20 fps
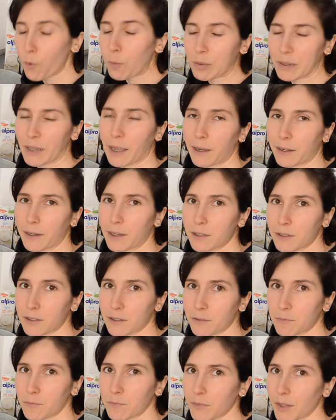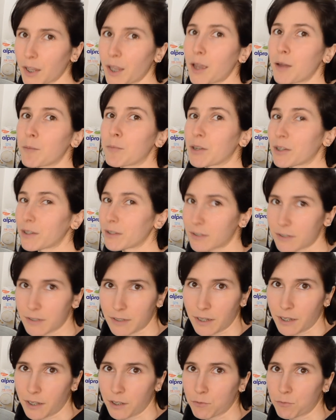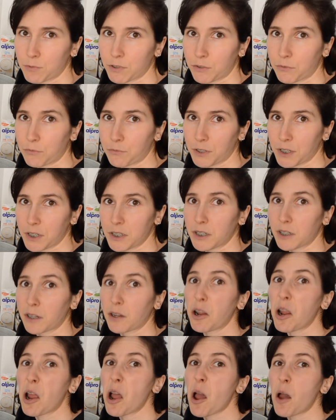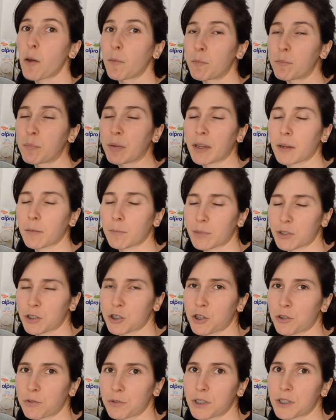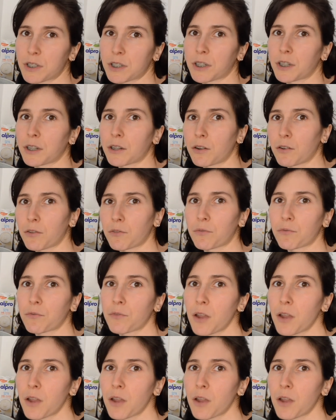planet, but instead we're feeding a big majority of